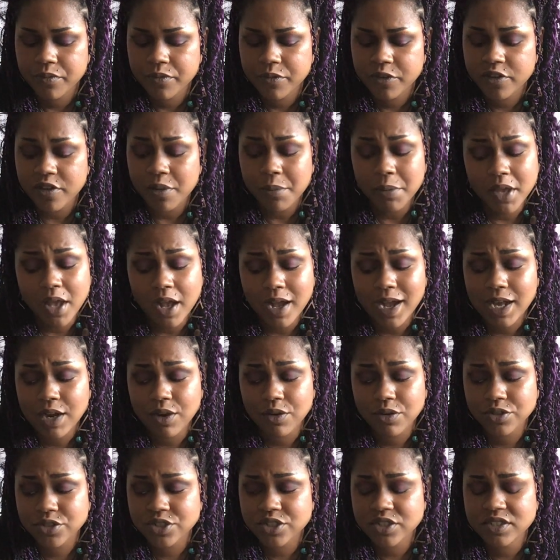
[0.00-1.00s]
Some of y'all gotta
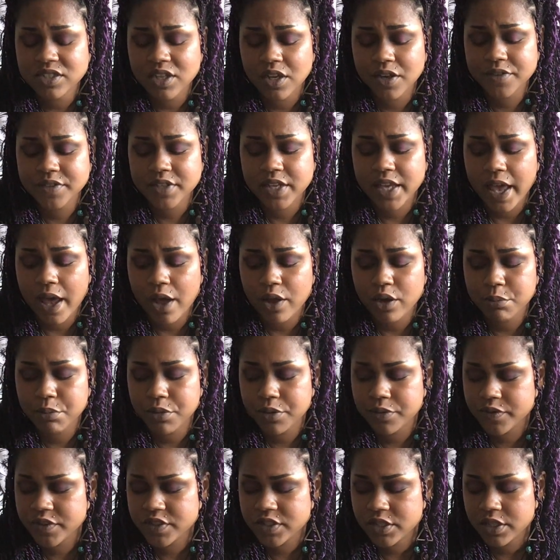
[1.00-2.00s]
hold yourselves
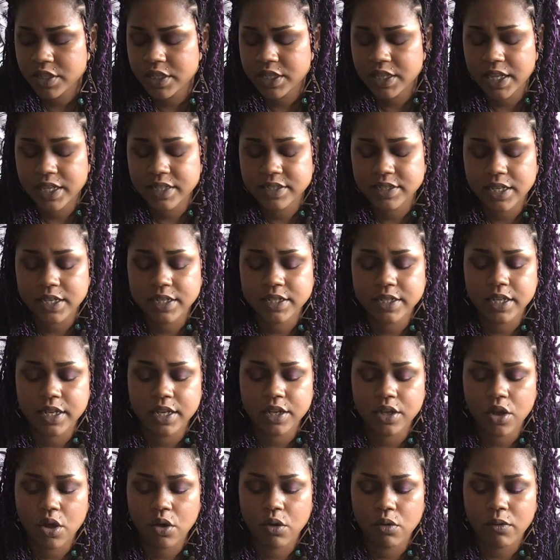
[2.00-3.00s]
accountable for certain things that
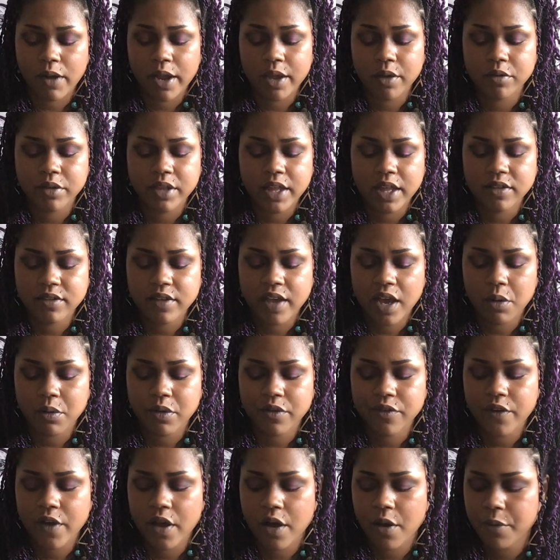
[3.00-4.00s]
didn't go right when that tower
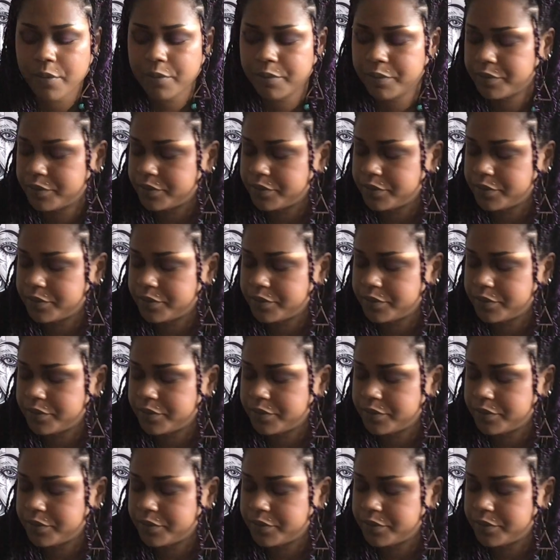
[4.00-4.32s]
fell.